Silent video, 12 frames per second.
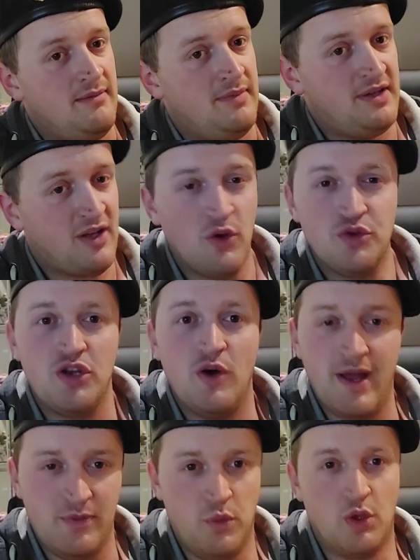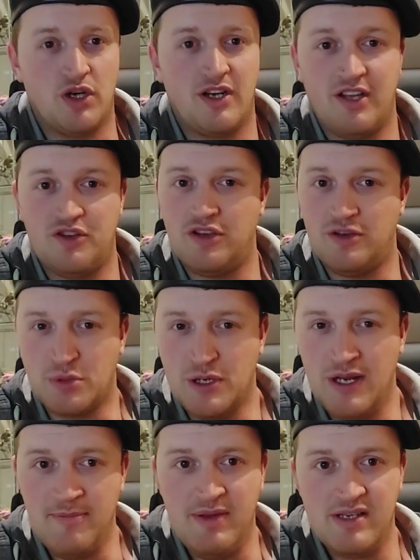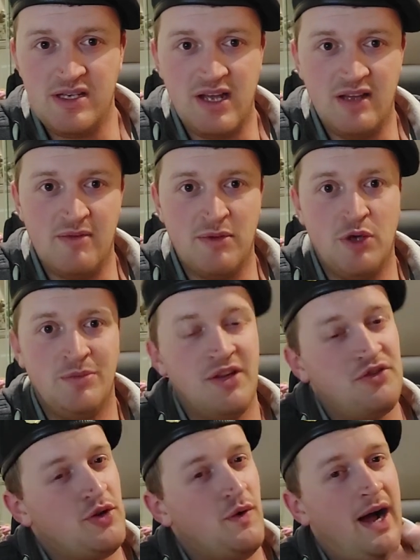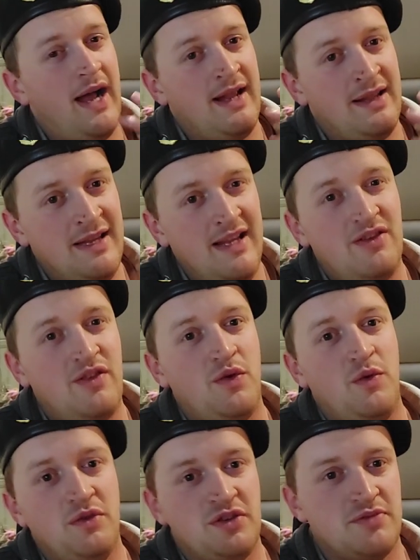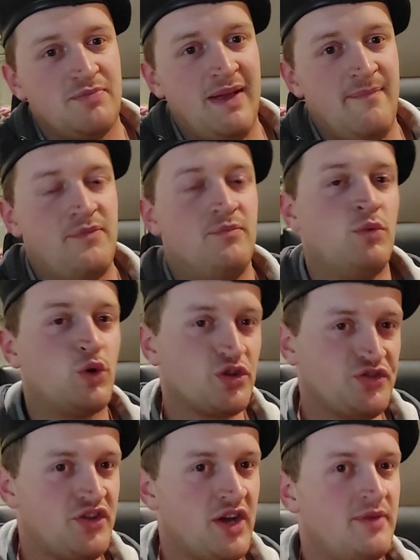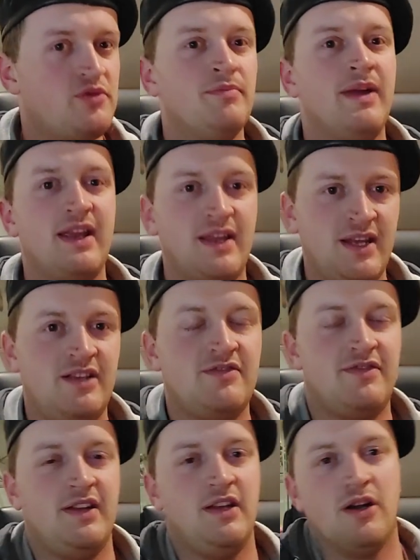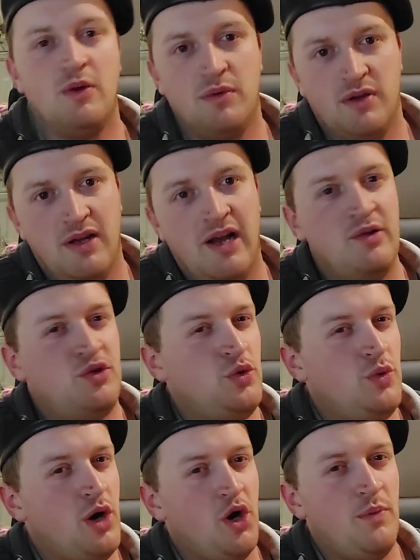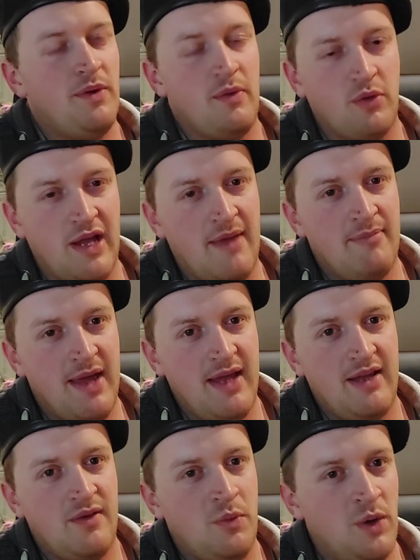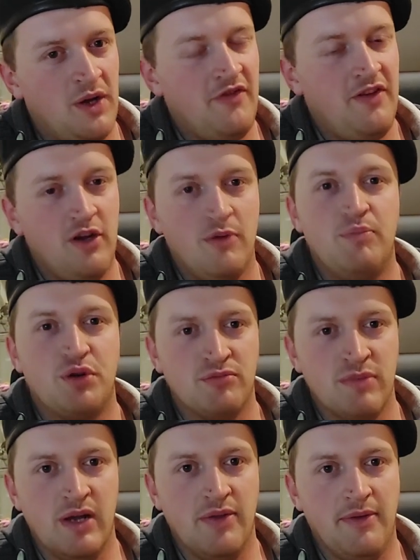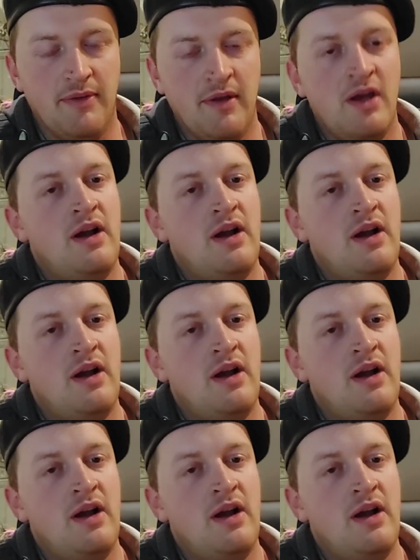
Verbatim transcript: but also at work it's uh, really busy at the moment so I need to uh, spend more time to make each video. I do hope I can make one video per month.